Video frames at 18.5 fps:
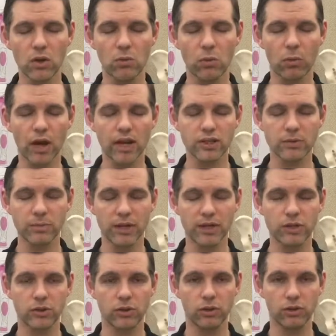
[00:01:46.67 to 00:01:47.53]
watch my
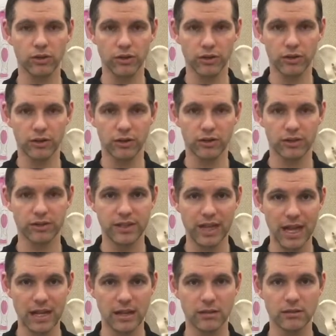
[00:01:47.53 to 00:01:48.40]
shoulders. They're
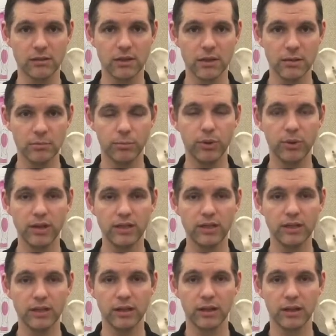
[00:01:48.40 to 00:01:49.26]
staying
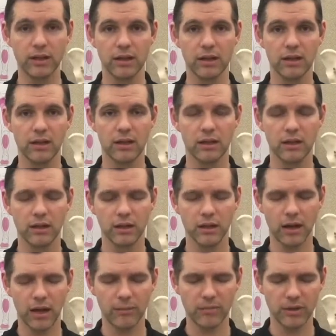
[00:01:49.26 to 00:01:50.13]
put.
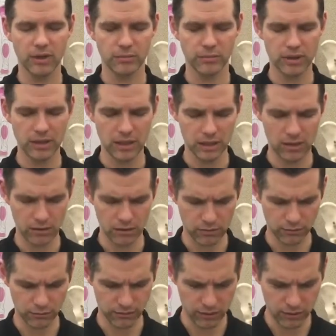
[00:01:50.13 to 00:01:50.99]
I'm going to be
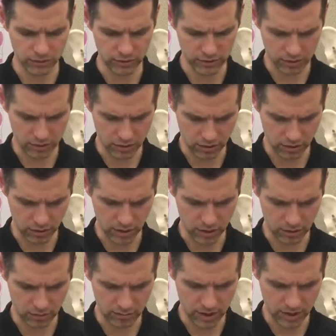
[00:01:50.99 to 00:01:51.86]
focusing
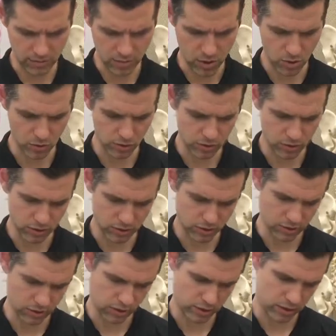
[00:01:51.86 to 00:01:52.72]
all my
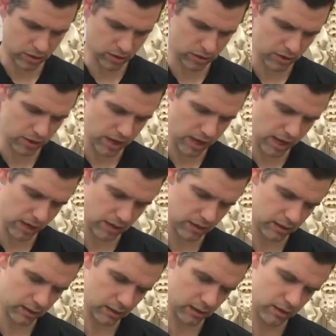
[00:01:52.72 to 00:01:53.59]
motion on the neck.